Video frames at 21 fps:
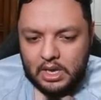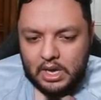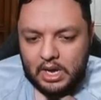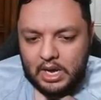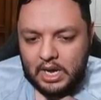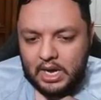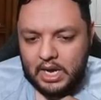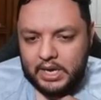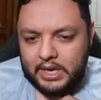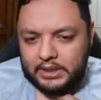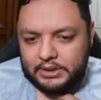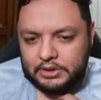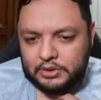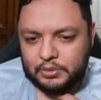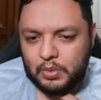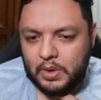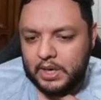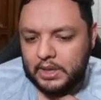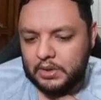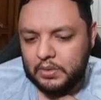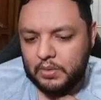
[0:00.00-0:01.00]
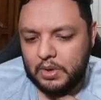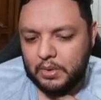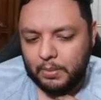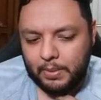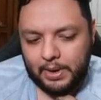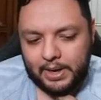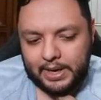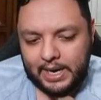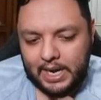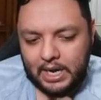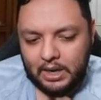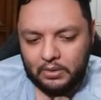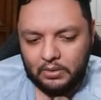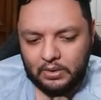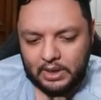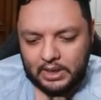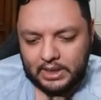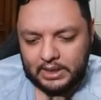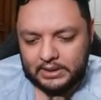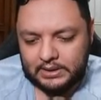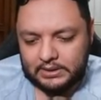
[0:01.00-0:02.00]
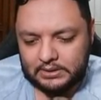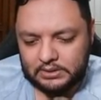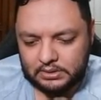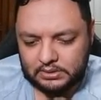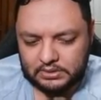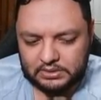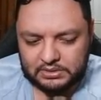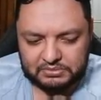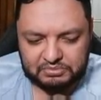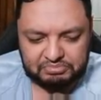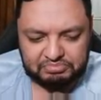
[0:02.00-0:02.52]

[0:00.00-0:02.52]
Uh, I just want to do it right now and just